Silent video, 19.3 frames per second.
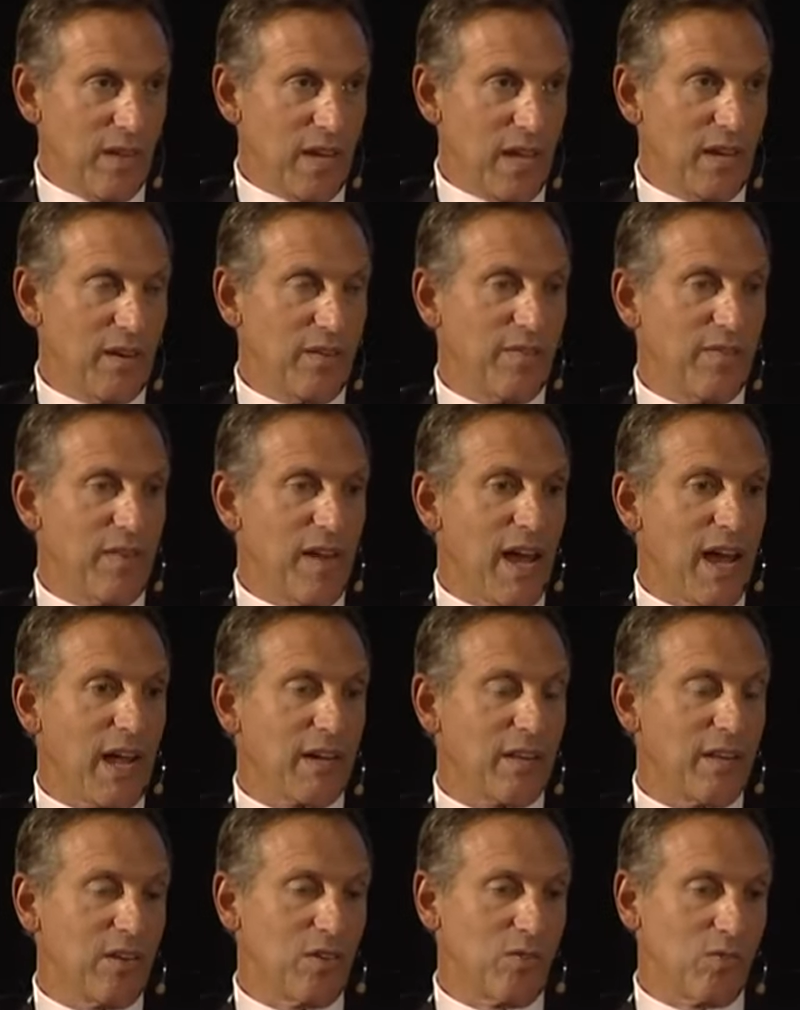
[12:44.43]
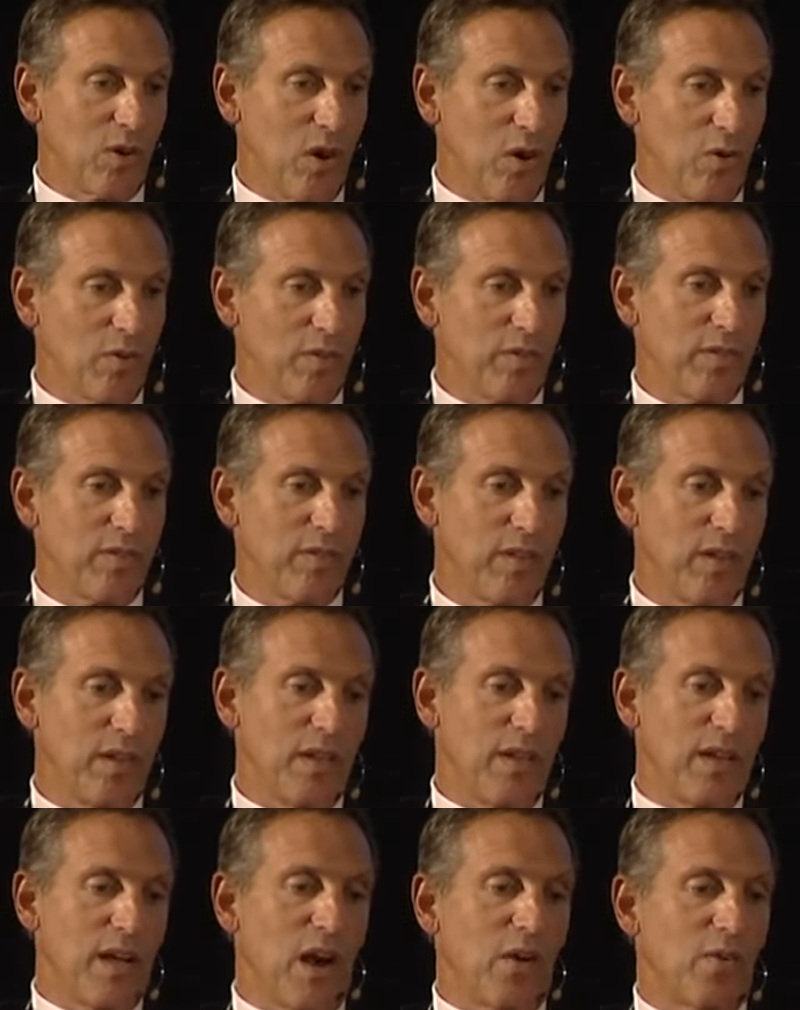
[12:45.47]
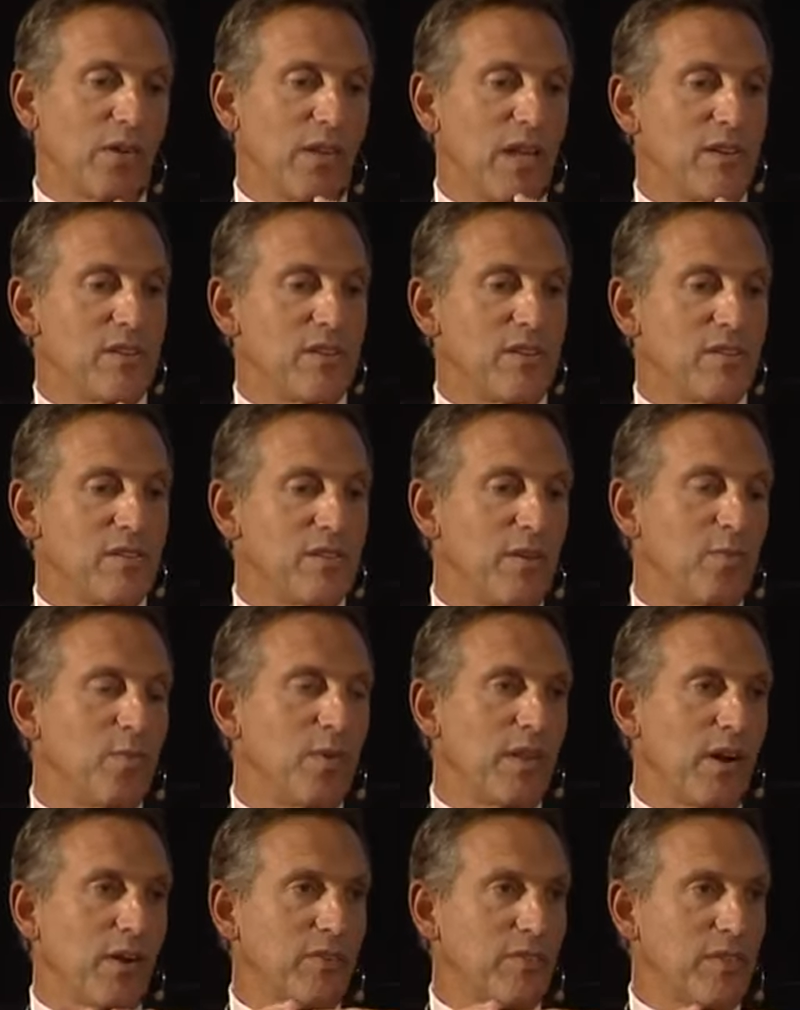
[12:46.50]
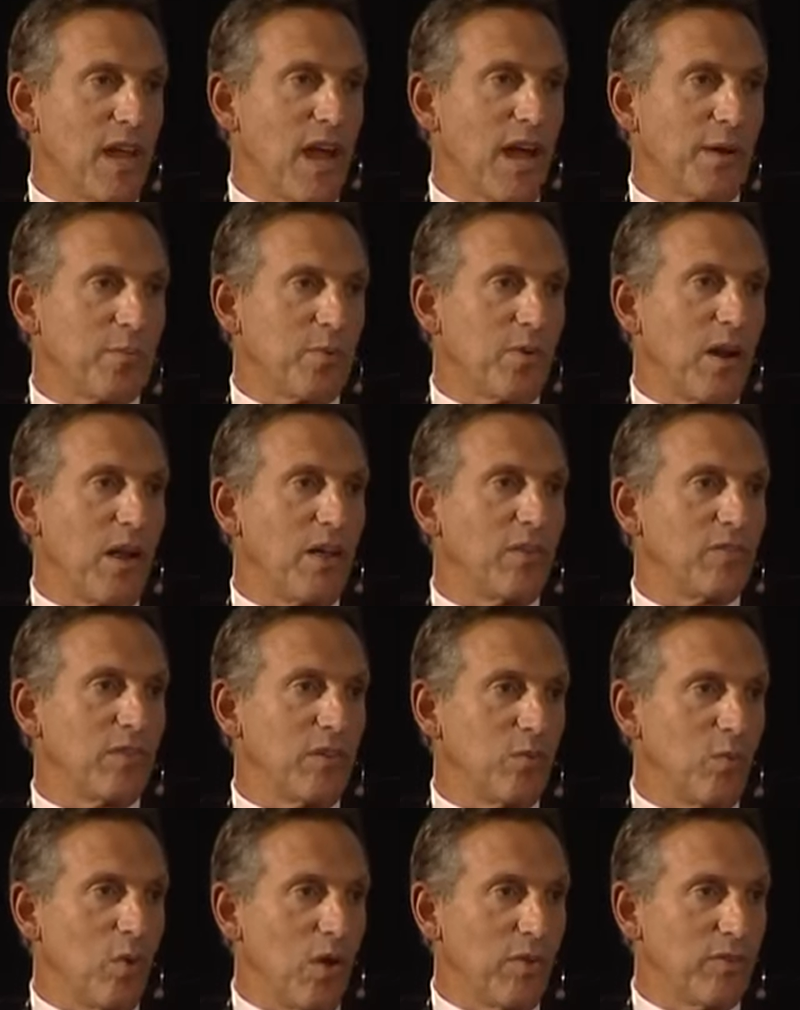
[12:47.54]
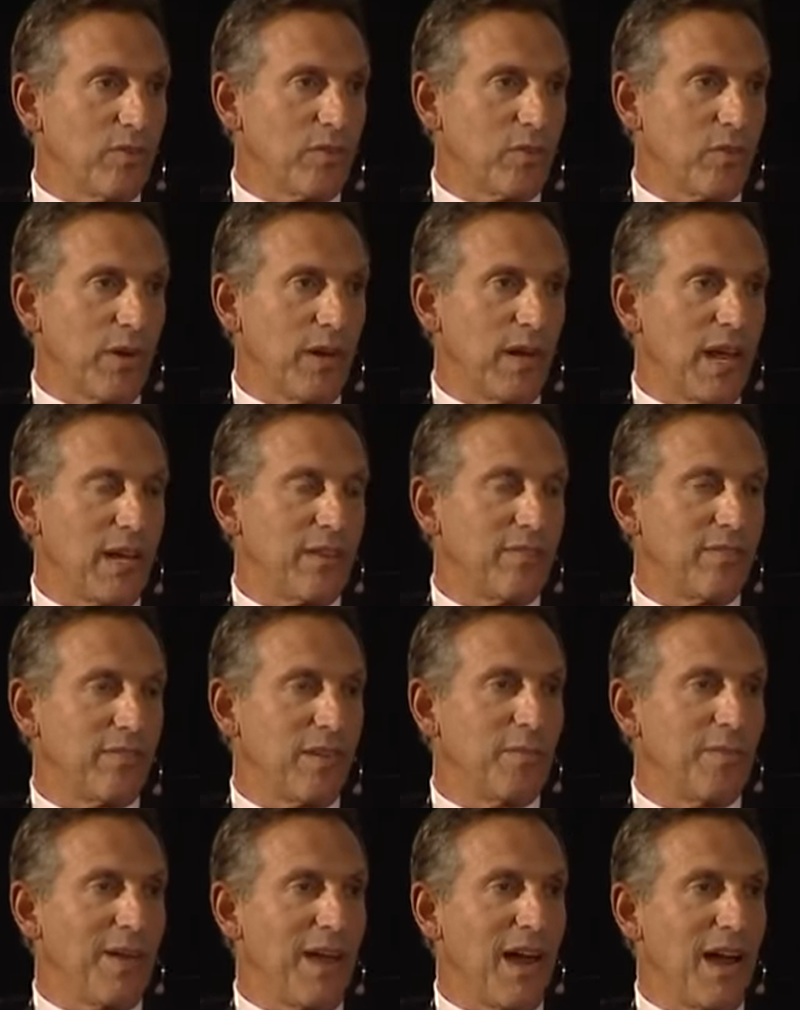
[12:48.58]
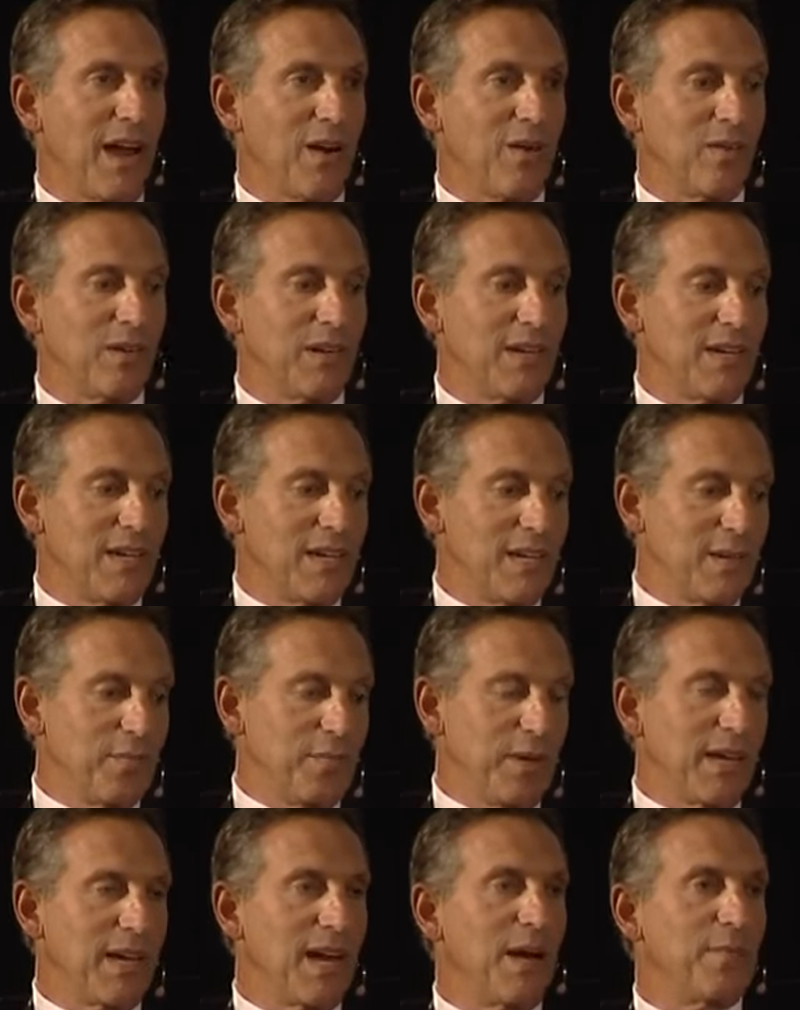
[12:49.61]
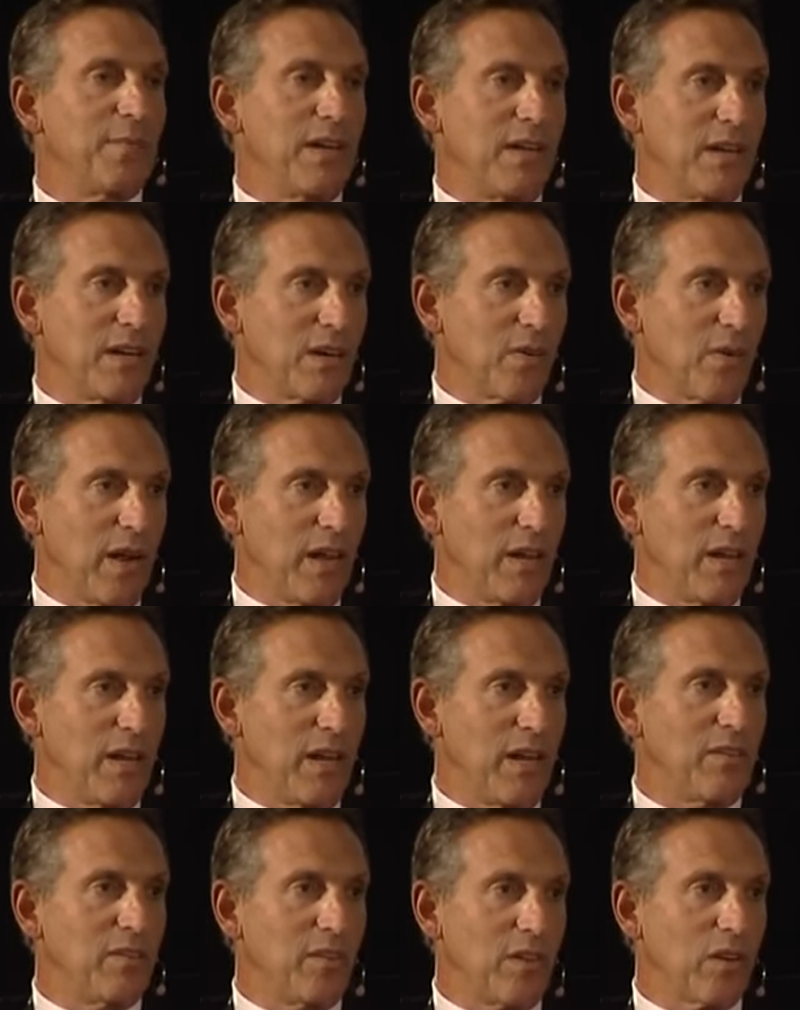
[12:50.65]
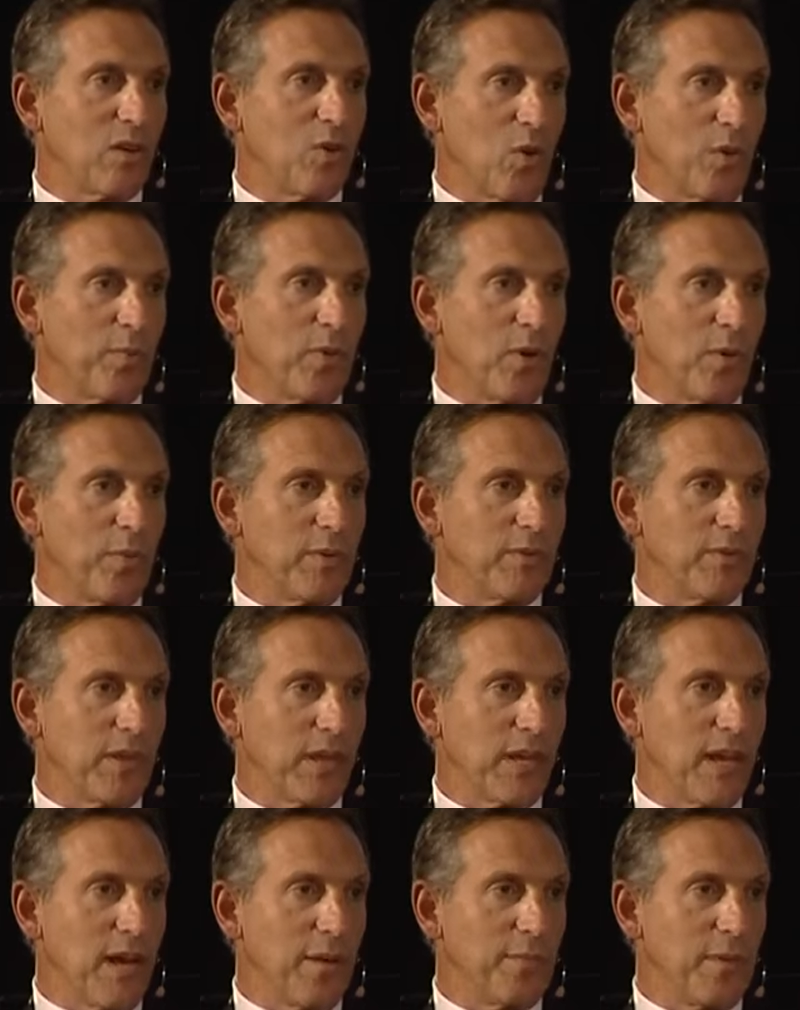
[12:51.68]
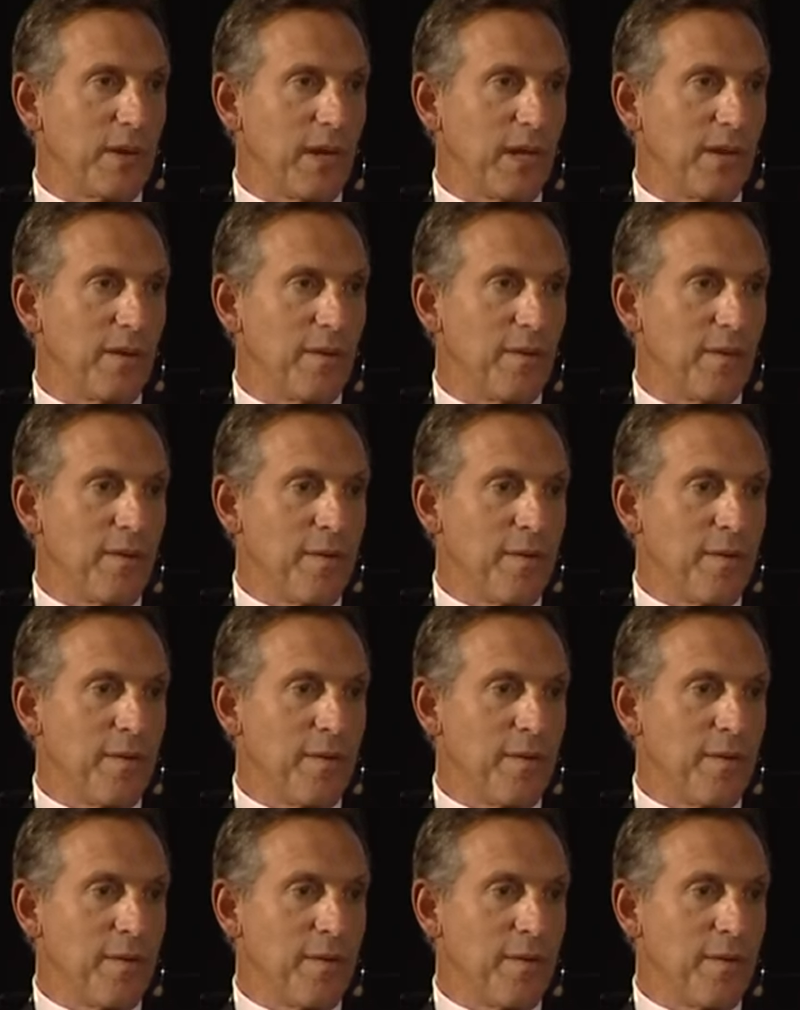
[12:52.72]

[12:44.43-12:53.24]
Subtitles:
And in fact, growth, our relationship with our stock price and Wall Street had somehow become integrated into the core purpose of the company.